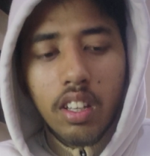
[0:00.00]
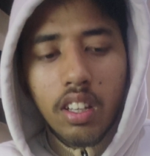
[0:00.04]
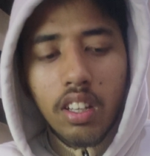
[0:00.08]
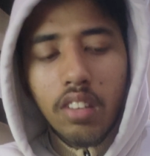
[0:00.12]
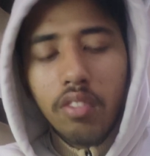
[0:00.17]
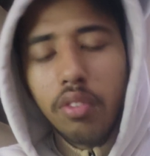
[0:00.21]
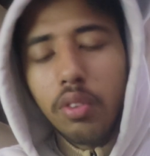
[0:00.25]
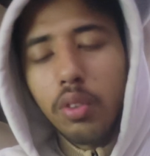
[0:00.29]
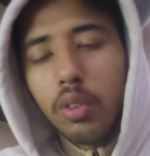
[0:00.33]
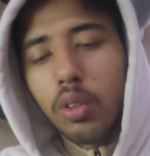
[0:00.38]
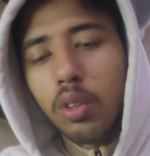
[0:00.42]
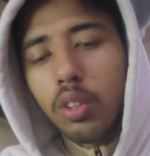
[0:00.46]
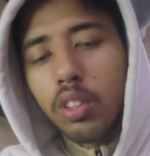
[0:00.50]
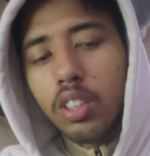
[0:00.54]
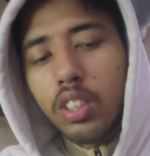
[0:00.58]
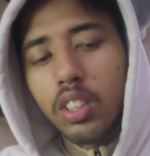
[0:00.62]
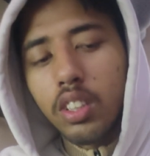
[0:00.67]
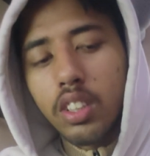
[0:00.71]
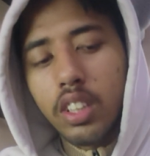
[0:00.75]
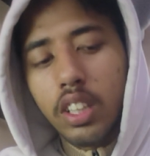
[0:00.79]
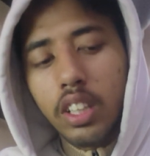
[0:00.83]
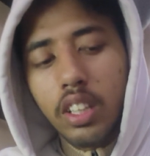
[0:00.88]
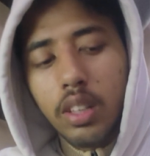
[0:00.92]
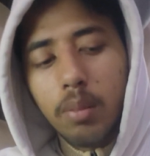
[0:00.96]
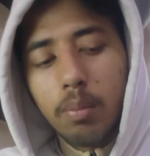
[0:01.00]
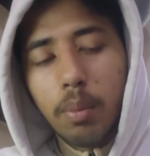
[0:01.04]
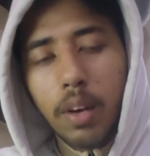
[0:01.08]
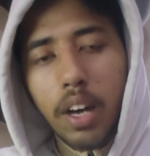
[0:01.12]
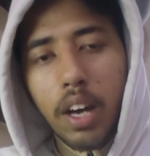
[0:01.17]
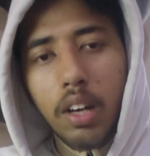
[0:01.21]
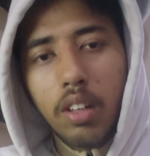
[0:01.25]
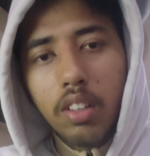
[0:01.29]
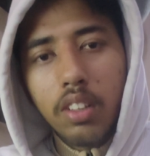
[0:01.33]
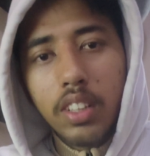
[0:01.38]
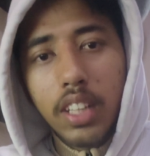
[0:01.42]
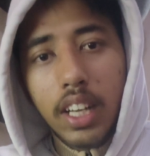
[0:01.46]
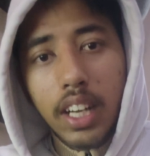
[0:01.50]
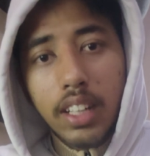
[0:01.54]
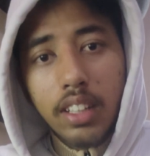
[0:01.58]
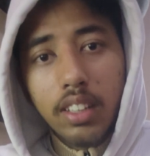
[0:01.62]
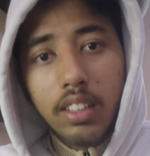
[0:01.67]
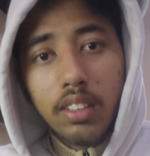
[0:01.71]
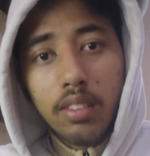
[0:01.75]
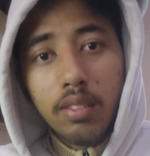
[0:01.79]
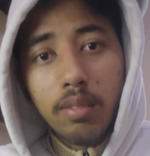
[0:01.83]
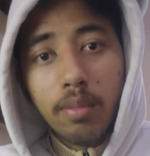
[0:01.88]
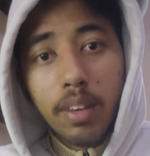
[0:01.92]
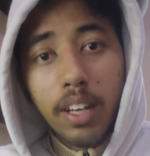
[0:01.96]
If you only think about that
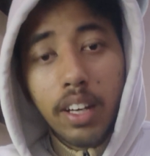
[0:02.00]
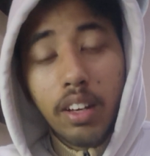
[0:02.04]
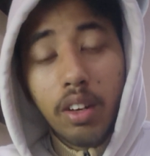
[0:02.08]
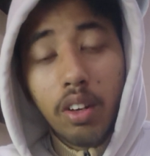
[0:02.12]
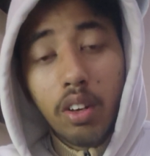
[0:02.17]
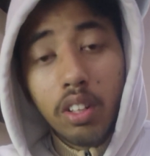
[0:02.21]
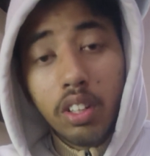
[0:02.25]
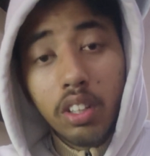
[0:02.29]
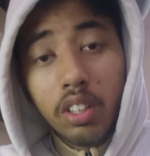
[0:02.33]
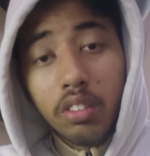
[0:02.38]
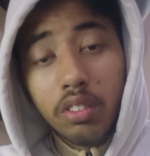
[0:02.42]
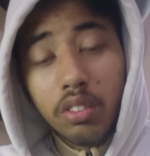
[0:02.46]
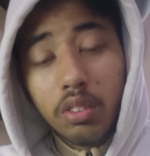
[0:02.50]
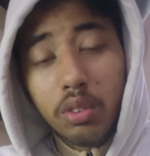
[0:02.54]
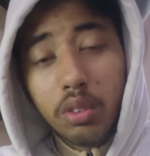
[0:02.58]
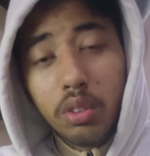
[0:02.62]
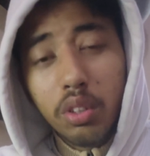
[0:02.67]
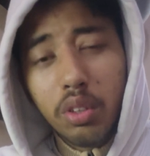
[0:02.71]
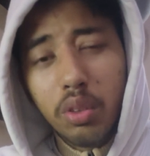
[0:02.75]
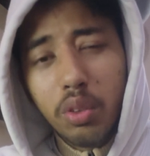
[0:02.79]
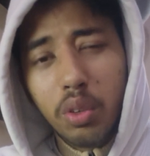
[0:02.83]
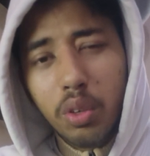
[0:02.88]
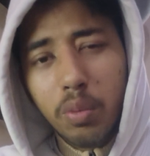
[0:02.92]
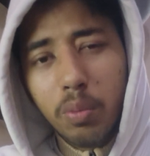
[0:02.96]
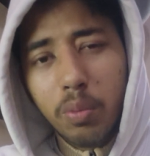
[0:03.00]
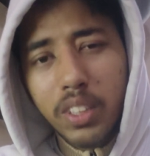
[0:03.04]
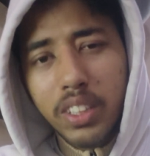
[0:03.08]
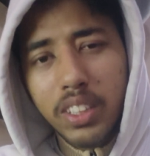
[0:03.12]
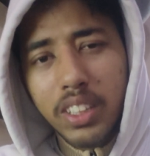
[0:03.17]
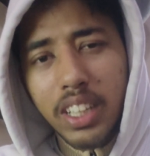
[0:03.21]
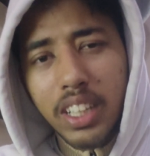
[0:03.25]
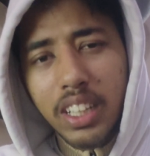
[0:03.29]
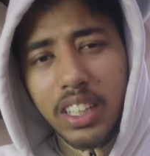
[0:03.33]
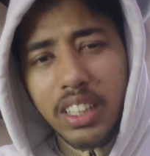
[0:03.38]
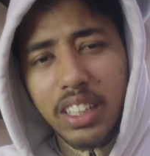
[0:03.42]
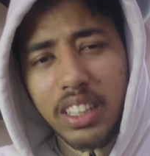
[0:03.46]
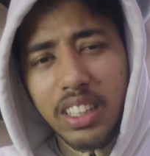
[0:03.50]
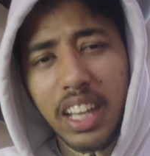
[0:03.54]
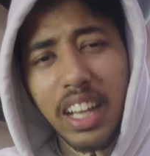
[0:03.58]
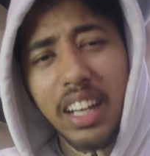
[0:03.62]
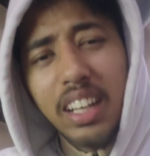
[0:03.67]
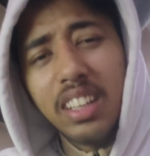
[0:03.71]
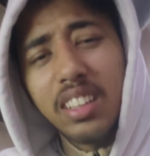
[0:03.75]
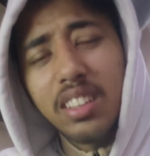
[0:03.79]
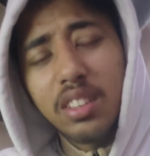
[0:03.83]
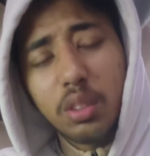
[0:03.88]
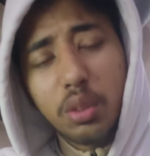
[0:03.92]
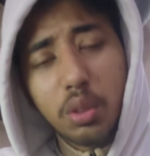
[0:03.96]
by learning through your own mistakes, that
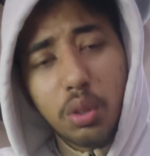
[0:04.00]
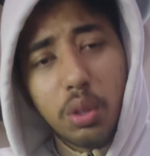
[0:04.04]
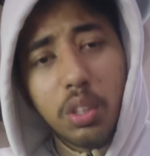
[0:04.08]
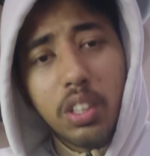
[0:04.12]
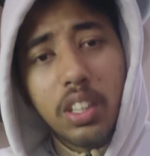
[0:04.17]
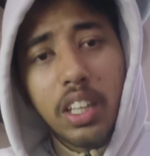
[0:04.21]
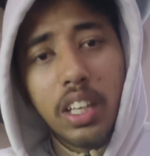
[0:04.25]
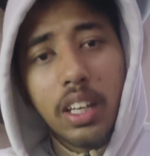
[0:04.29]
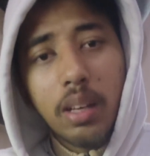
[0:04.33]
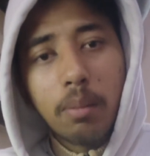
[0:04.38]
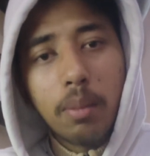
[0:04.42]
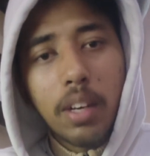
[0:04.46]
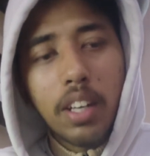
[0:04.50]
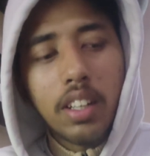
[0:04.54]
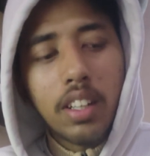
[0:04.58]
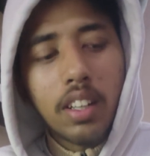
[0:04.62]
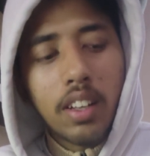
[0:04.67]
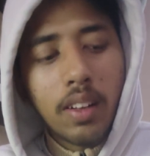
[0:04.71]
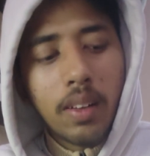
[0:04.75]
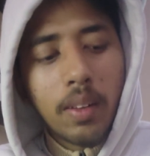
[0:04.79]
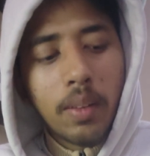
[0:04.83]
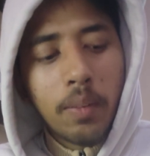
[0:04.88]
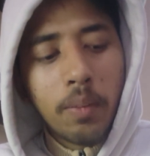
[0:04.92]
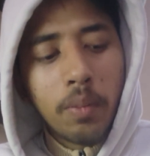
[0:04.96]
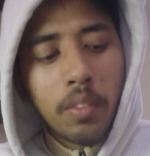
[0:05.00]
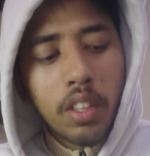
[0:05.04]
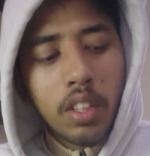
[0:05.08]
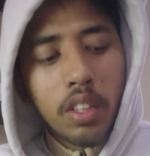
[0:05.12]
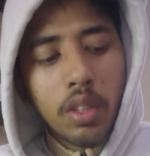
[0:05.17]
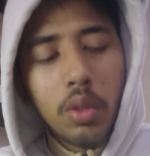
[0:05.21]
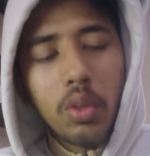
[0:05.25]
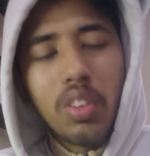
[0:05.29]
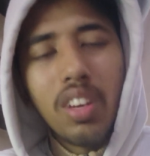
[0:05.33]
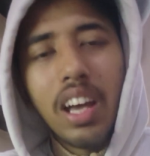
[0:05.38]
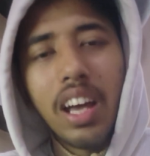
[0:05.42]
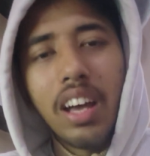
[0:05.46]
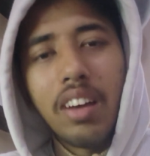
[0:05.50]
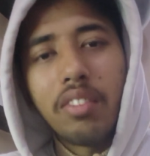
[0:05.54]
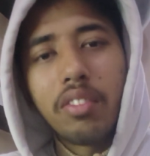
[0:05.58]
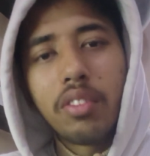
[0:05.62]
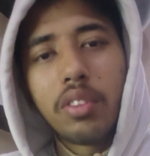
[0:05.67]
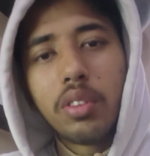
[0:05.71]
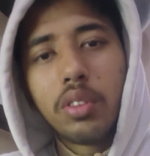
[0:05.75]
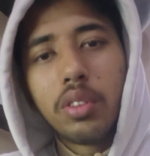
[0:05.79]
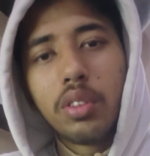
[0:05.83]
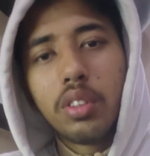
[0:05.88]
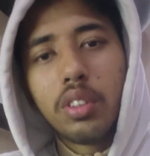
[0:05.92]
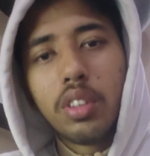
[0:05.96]
is a good thing. But you have
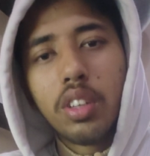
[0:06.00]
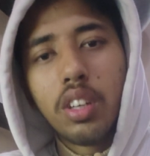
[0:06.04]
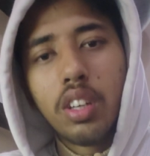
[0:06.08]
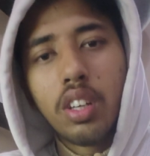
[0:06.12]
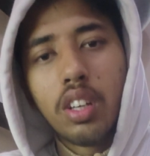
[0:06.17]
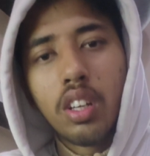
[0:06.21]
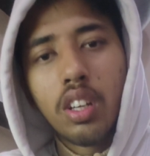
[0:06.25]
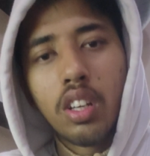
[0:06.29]
to,